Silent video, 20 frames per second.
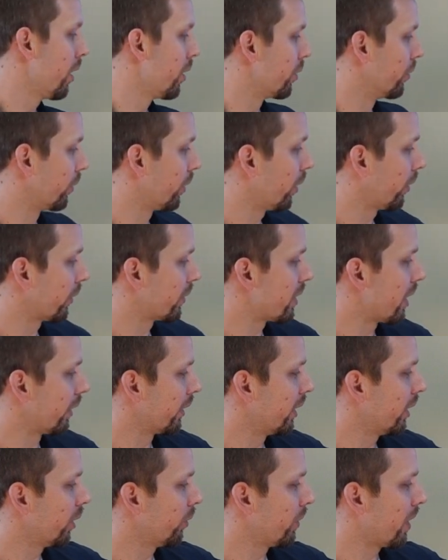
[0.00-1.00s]
You'll notice
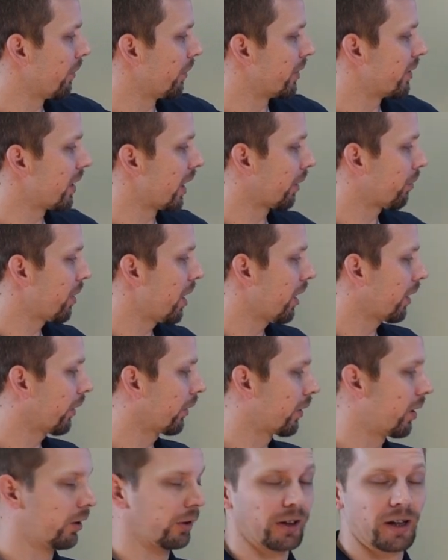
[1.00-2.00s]
down here we have a
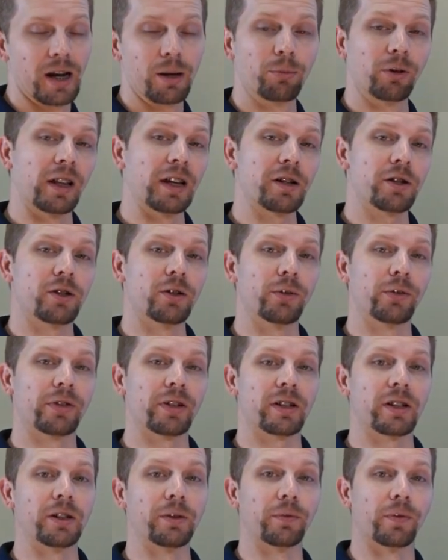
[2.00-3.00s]
checkbox called an
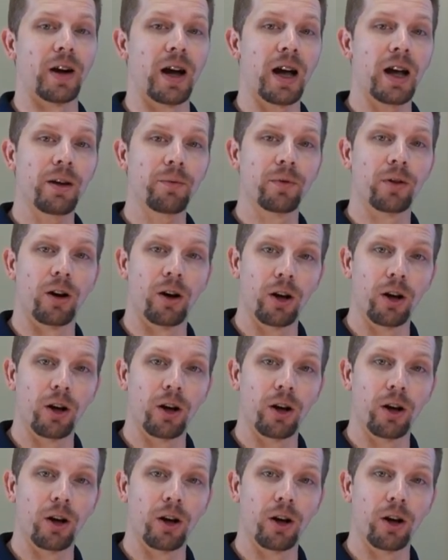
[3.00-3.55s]
H265.